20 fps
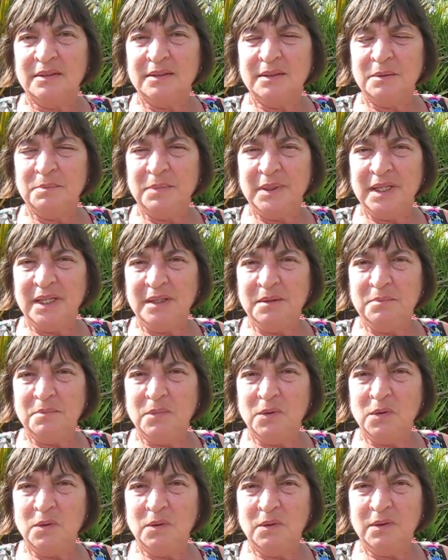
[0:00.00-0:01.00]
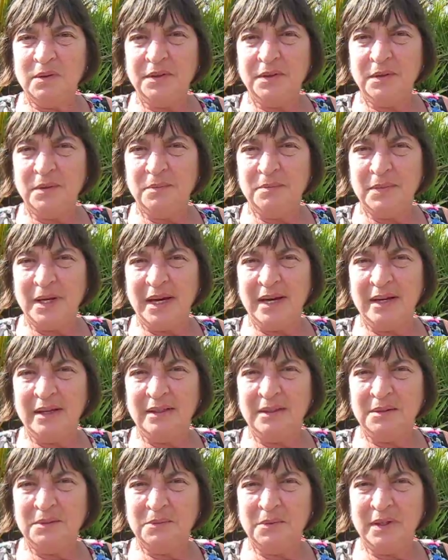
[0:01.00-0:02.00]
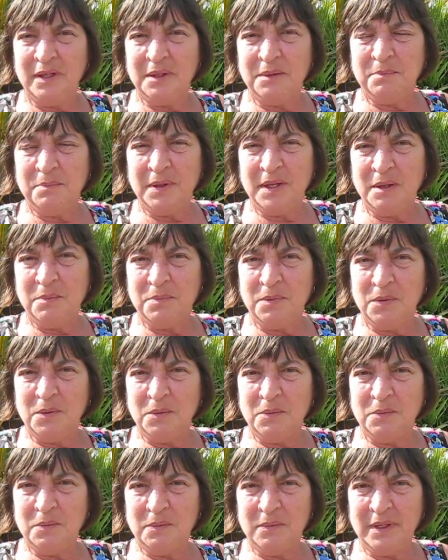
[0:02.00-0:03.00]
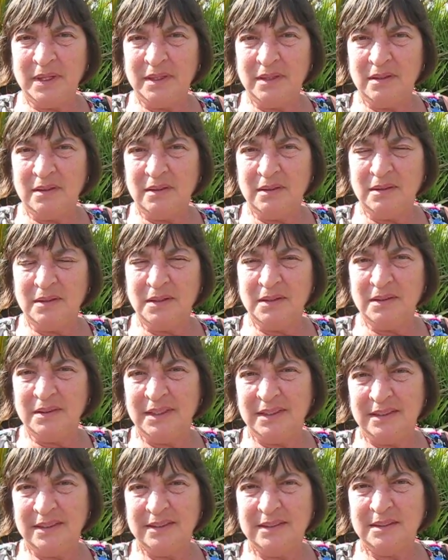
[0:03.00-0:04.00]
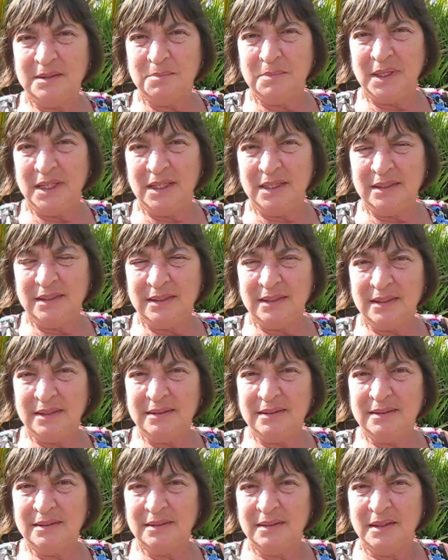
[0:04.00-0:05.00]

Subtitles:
to be more humane with people with learning disabilities,